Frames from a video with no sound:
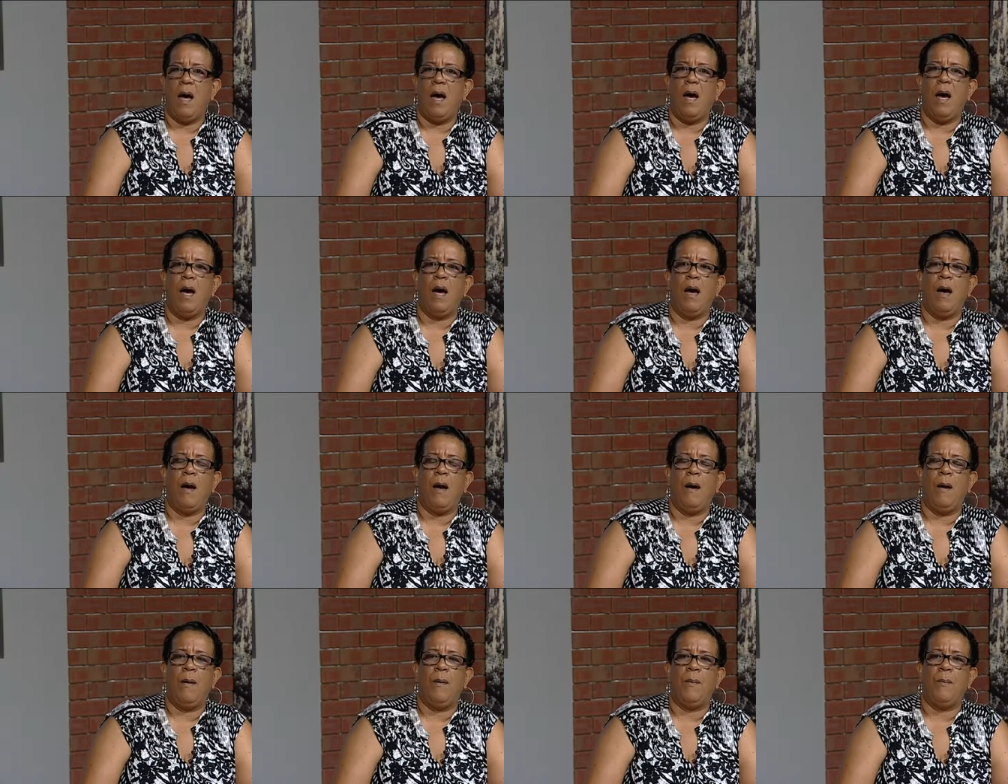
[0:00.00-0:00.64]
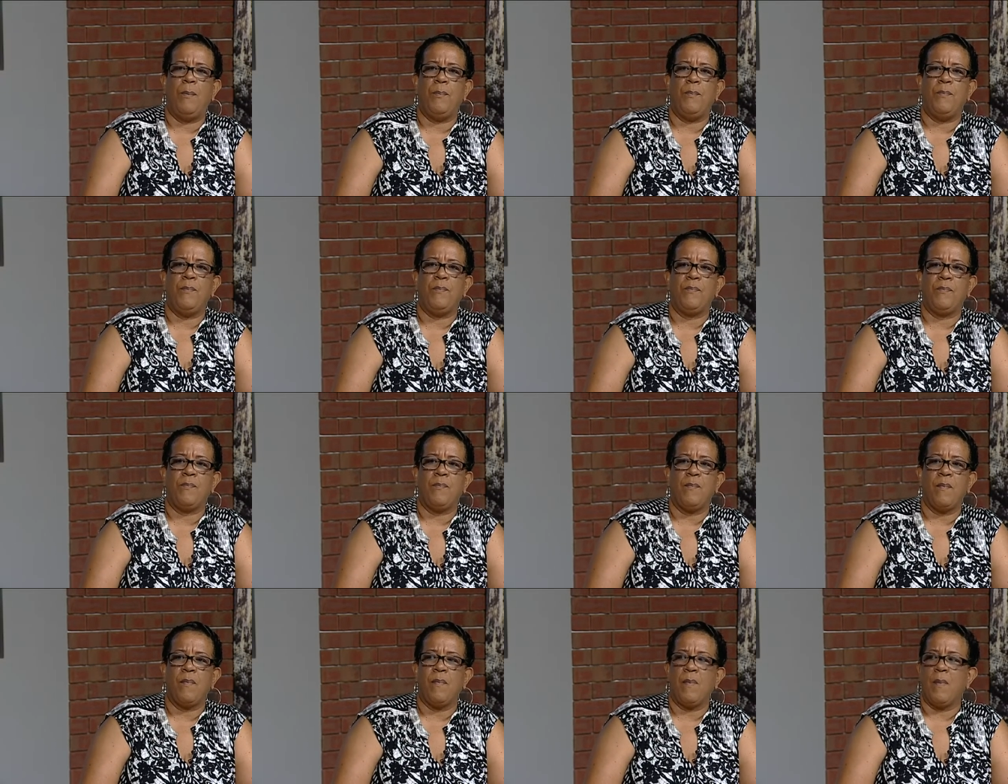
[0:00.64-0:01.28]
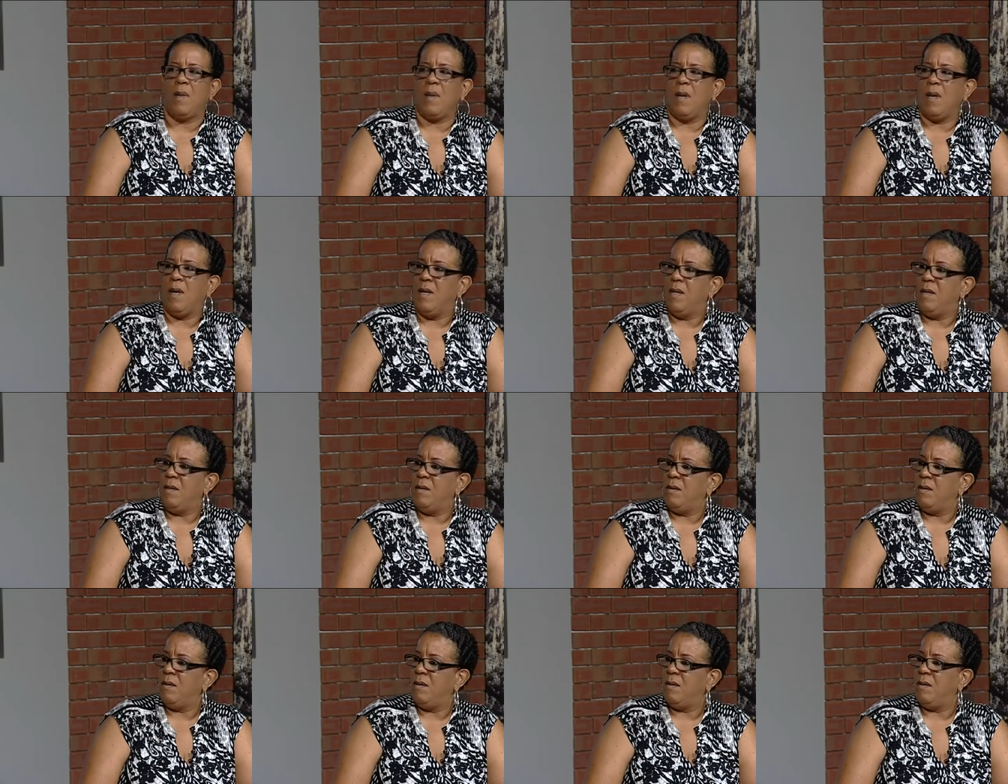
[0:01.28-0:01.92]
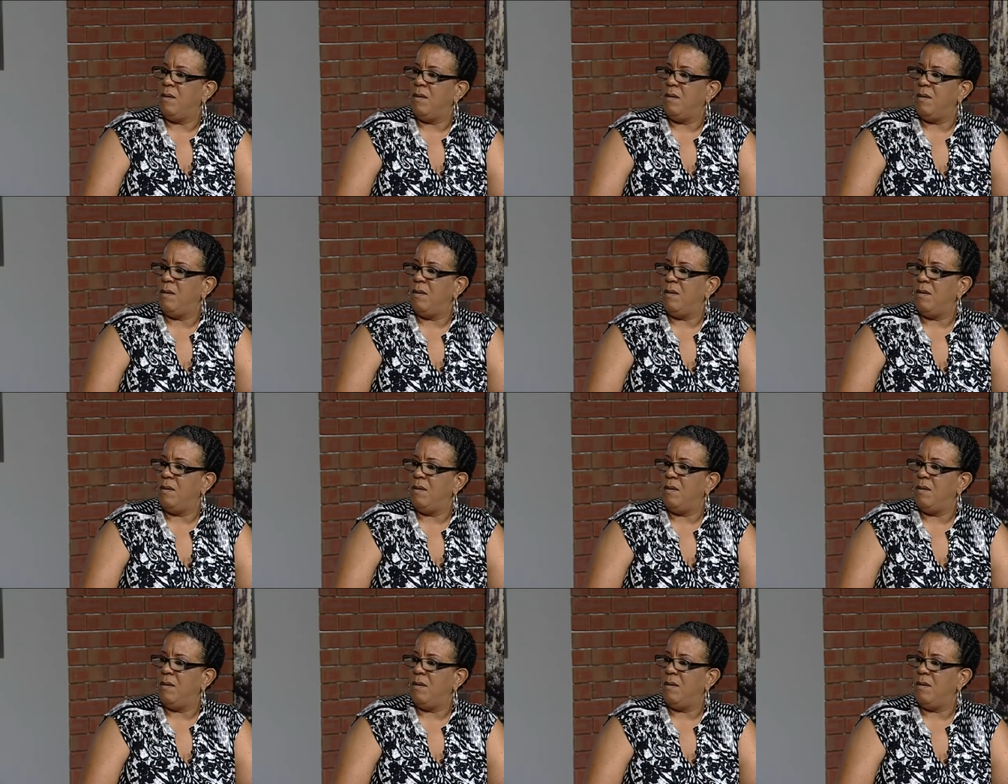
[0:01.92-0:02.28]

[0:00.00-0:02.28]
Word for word: Um, just tired of getting up,